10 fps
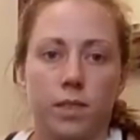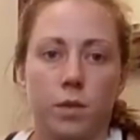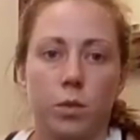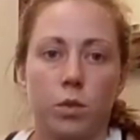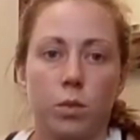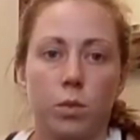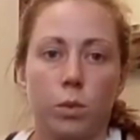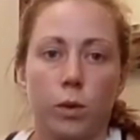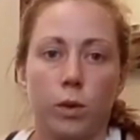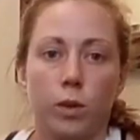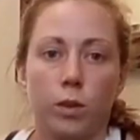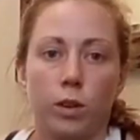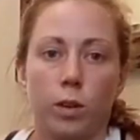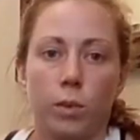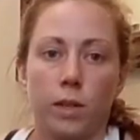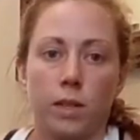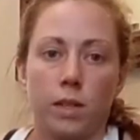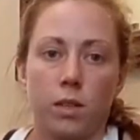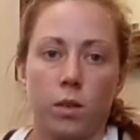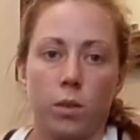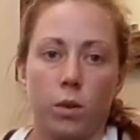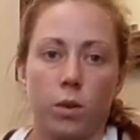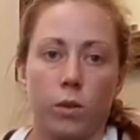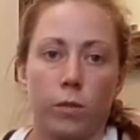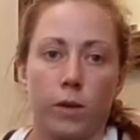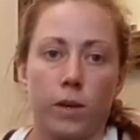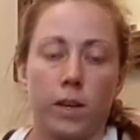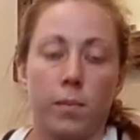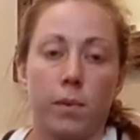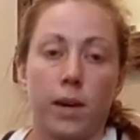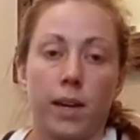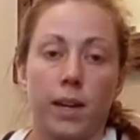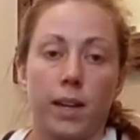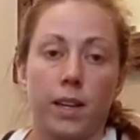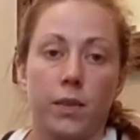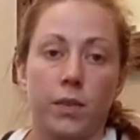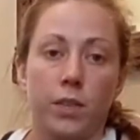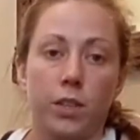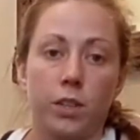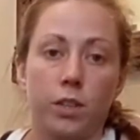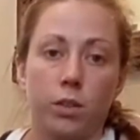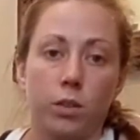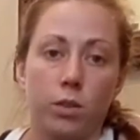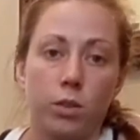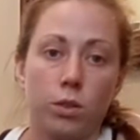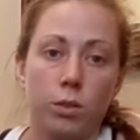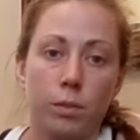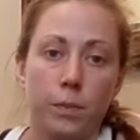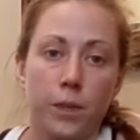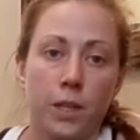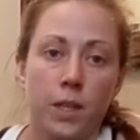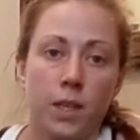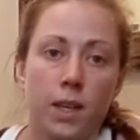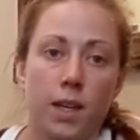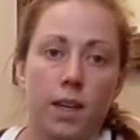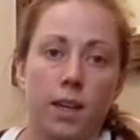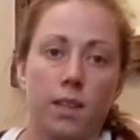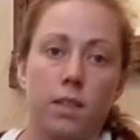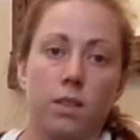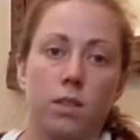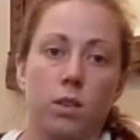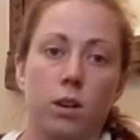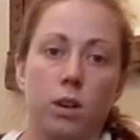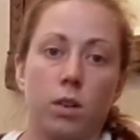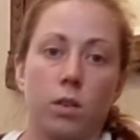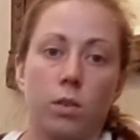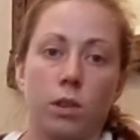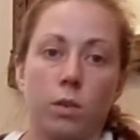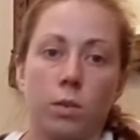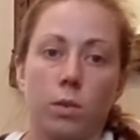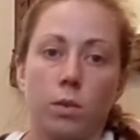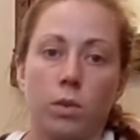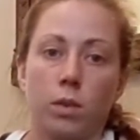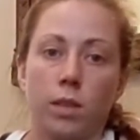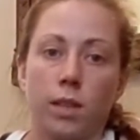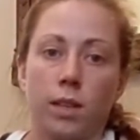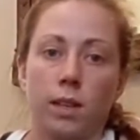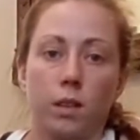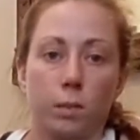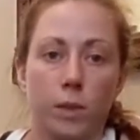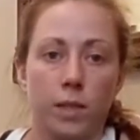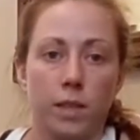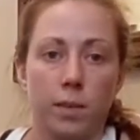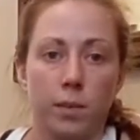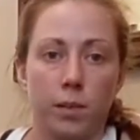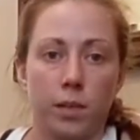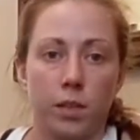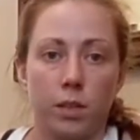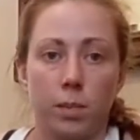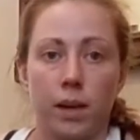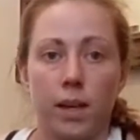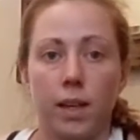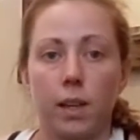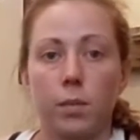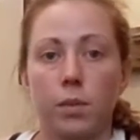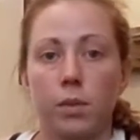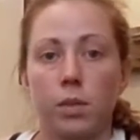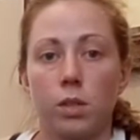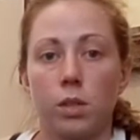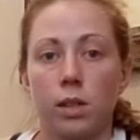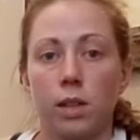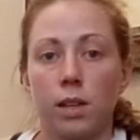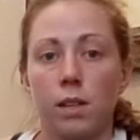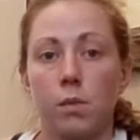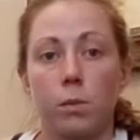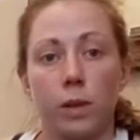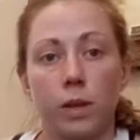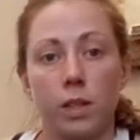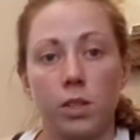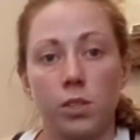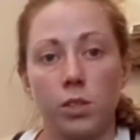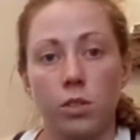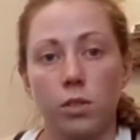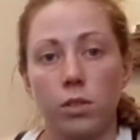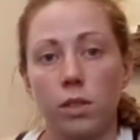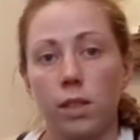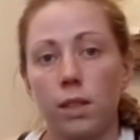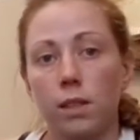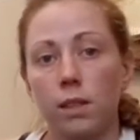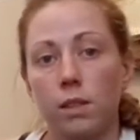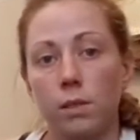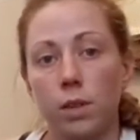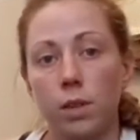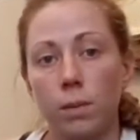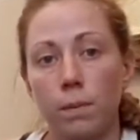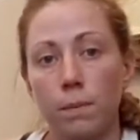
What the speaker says: There was a woman who commented on one of my pancake videos on YouTube, and so I thought I would get a little bit deeper into the pancake position as a mobility drill in this video.